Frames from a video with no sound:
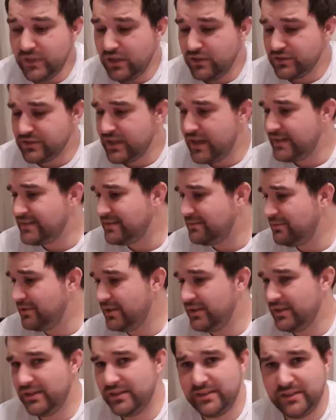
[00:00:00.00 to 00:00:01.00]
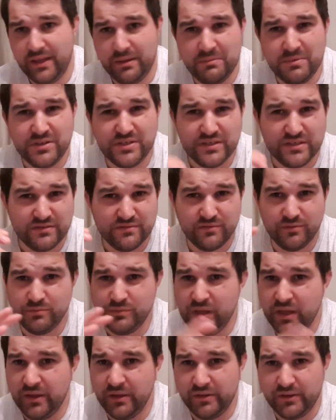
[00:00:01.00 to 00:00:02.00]
I'll share some of the images from
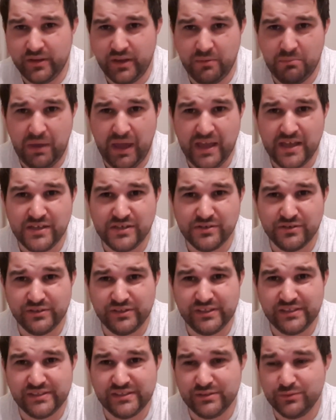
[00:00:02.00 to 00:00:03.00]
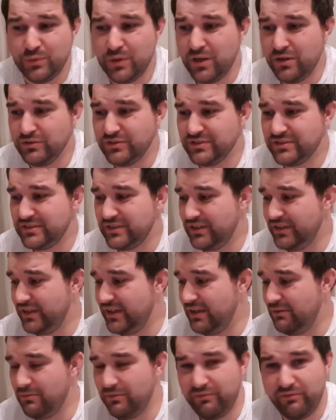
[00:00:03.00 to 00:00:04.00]
their page on this as well, just so you
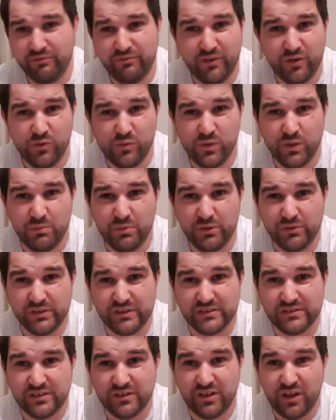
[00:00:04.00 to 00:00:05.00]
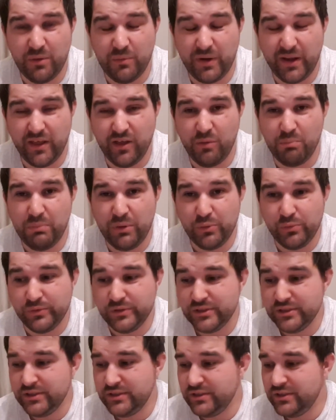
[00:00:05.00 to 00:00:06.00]
get a bit of a feel what the buildings look like when they are built.
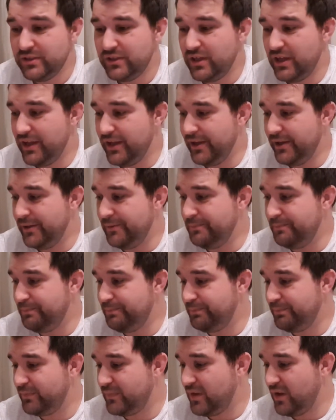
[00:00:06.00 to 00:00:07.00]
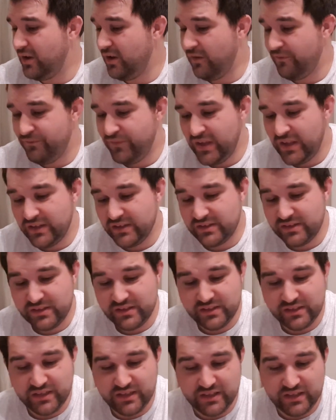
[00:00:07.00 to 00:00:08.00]
I think
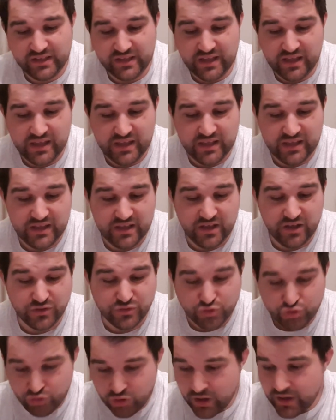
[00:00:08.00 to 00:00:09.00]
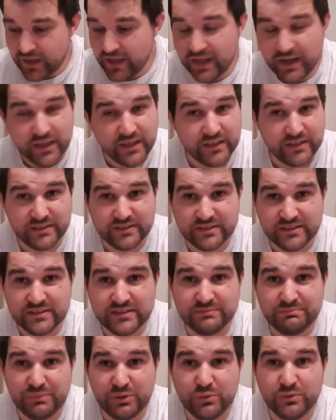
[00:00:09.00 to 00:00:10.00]
I'll try and get it
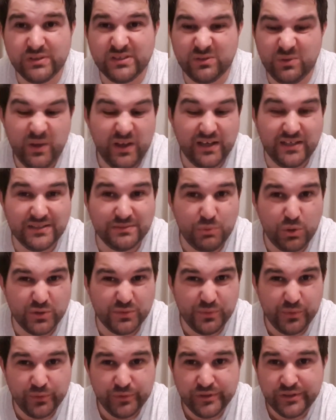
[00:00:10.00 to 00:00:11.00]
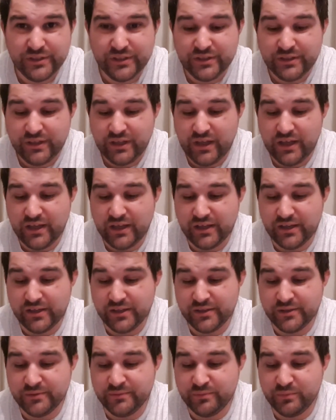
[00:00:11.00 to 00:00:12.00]
built as quickly as possible,
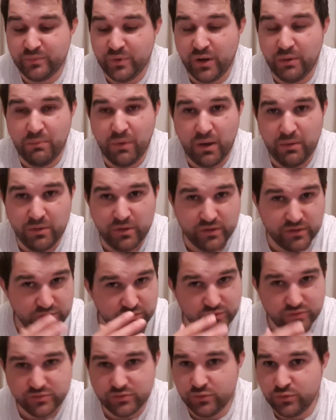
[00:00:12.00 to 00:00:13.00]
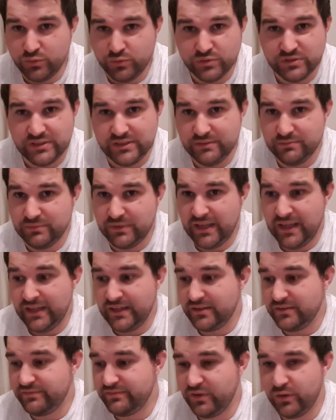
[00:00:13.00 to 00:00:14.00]
but at the moment it was all steam
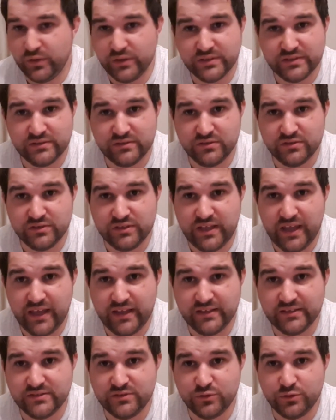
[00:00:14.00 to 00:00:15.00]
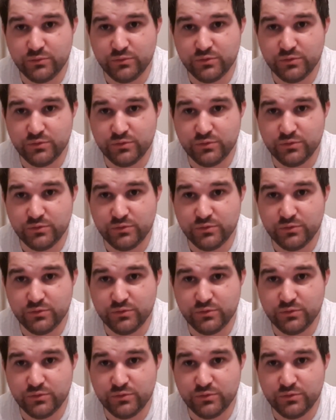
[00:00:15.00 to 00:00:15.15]
ahead, focus on getting the